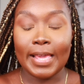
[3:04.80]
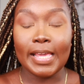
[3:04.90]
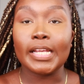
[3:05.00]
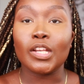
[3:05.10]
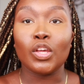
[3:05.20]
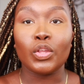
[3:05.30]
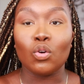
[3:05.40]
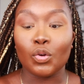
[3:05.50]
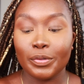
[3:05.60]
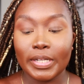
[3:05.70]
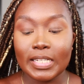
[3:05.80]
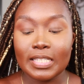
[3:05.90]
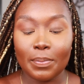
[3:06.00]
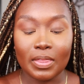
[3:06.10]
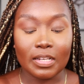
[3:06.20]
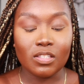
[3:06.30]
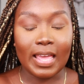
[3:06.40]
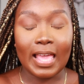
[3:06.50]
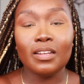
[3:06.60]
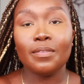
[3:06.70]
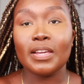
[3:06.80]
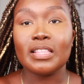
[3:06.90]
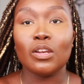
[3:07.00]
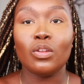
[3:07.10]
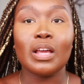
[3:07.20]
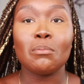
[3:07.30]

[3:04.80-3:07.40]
in your crease. But then to elevate that look,